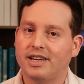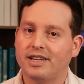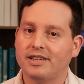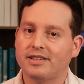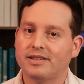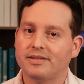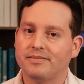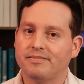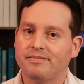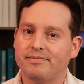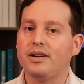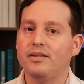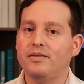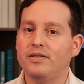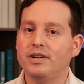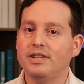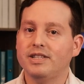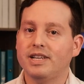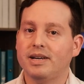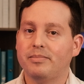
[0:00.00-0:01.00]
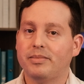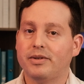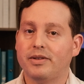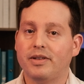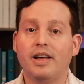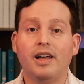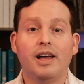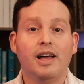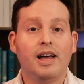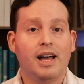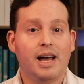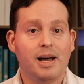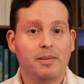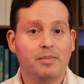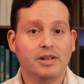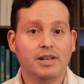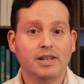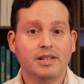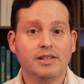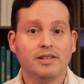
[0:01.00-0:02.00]
applicants in Rhode Island must
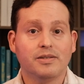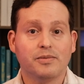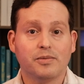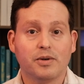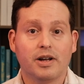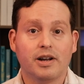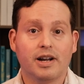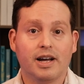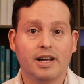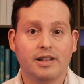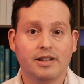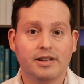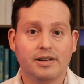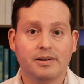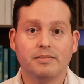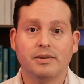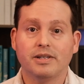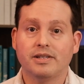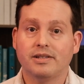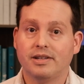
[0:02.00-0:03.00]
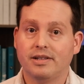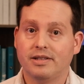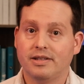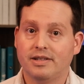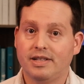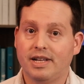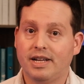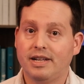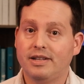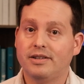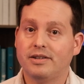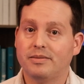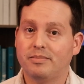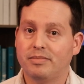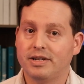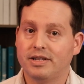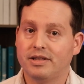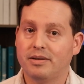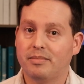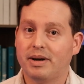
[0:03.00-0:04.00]
instead complete the background check through the state's
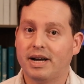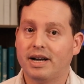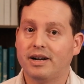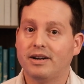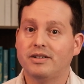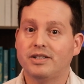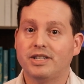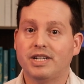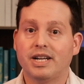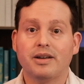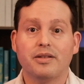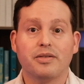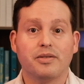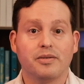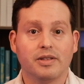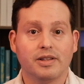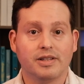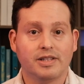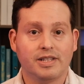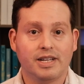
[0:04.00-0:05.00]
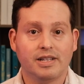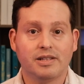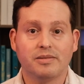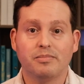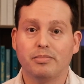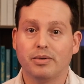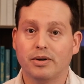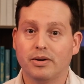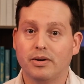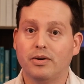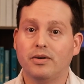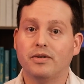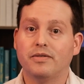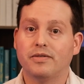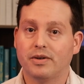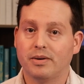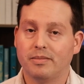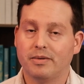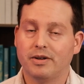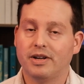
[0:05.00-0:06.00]
Bureau of Criminal Identification
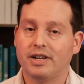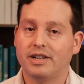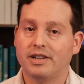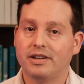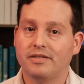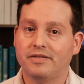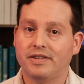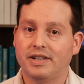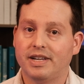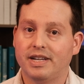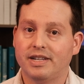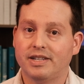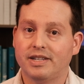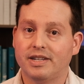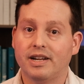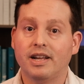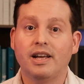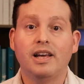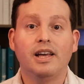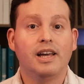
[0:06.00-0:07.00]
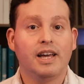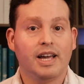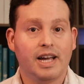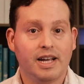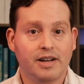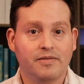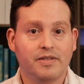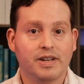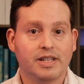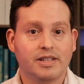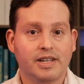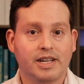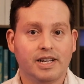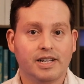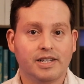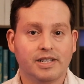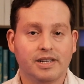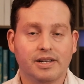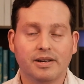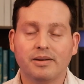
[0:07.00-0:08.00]
and Investigation, BCI.
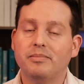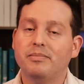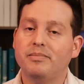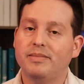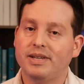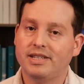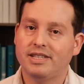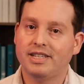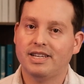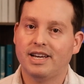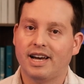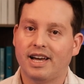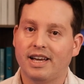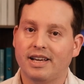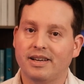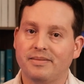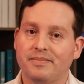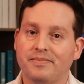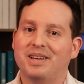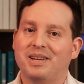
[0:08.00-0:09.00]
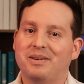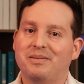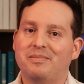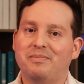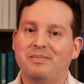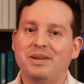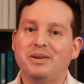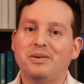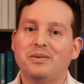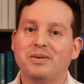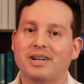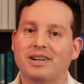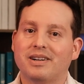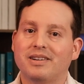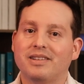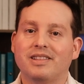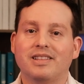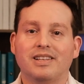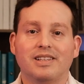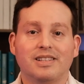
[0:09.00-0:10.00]
Be aware that this background check is
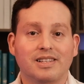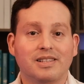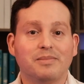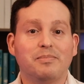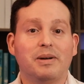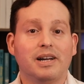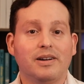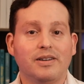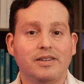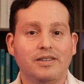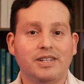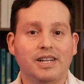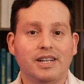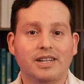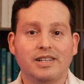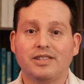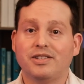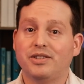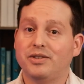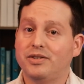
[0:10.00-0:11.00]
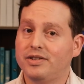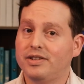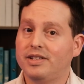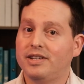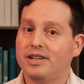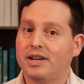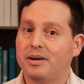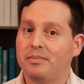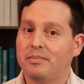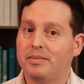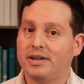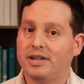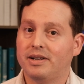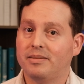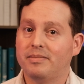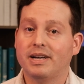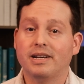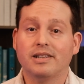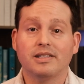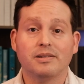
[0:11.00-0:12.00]
usually accompanied by a small processing fee of
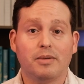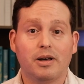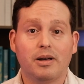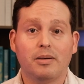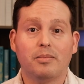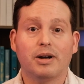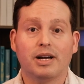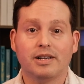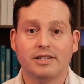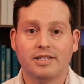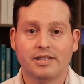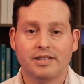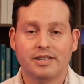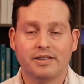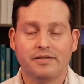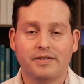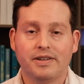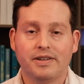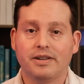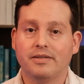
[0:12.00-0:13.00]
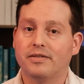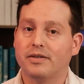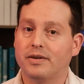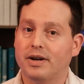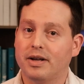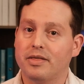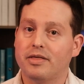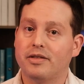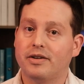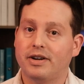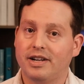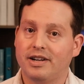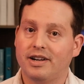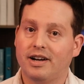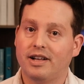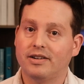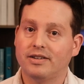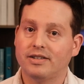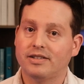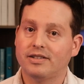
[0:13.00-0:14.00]
around $30, though it can be
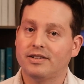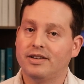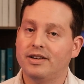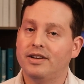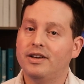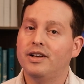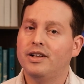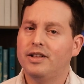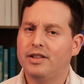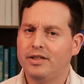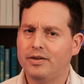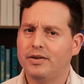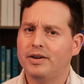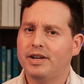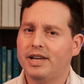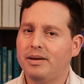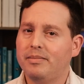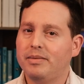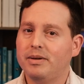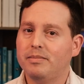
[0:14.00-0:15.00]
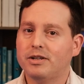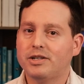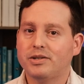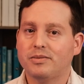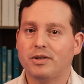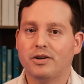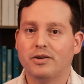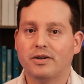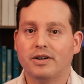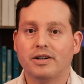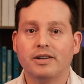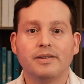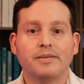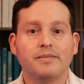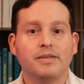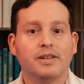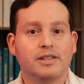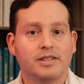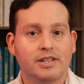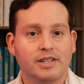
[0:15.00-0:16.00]
much lower, such as in Rhode Island, where it
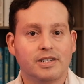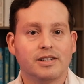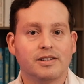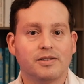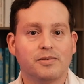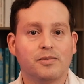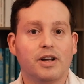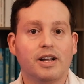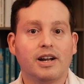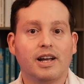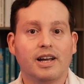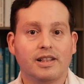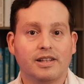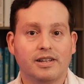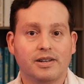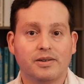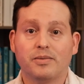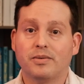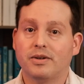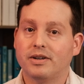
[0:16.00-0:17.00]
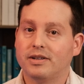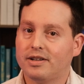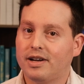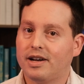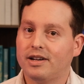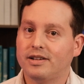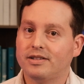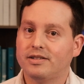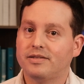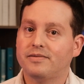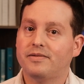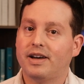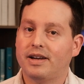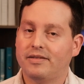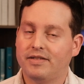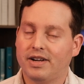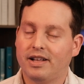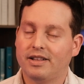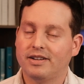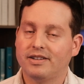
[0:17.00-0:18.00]
costs $5.
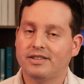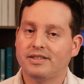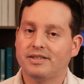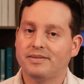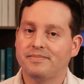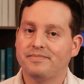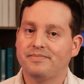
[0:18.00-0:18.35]
Step 4.